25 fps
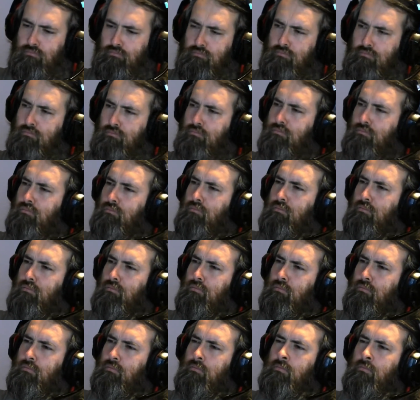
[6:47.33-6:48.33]

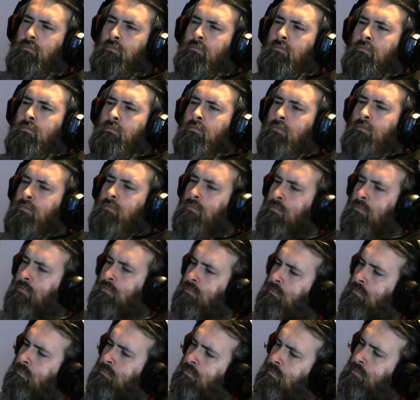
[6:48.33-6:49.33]

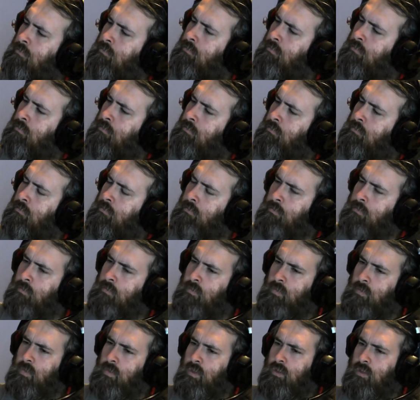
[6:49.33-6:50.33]

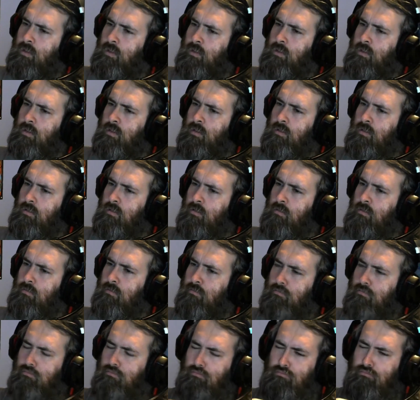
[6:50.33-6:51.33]

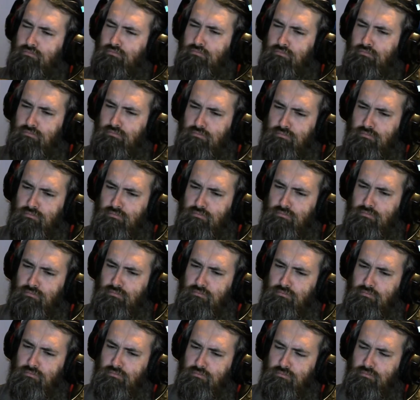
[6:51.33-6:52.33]

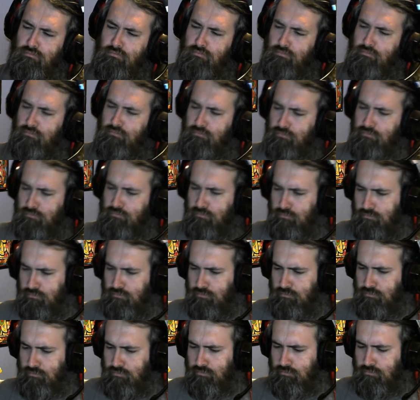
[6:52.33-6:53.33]

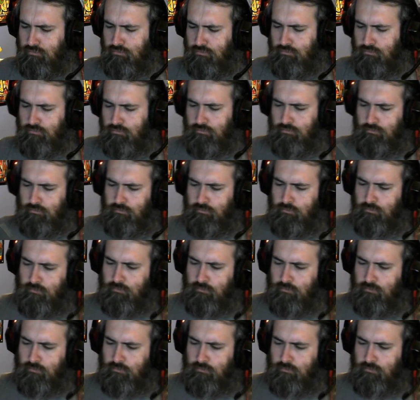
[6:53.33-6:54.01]
Nothing is said.